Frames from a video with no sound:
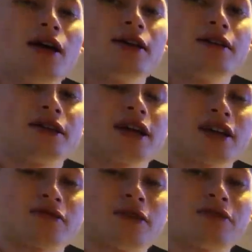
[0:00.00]
you know,
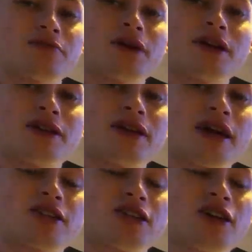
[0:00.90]
Nagash a run for his money.
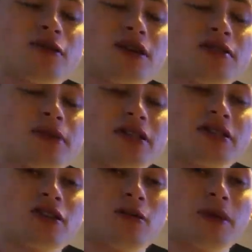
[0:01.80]
Nagash, I know he's a beast
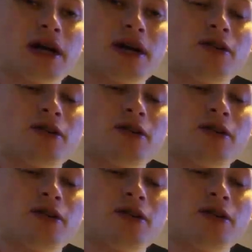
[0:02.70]
in combat,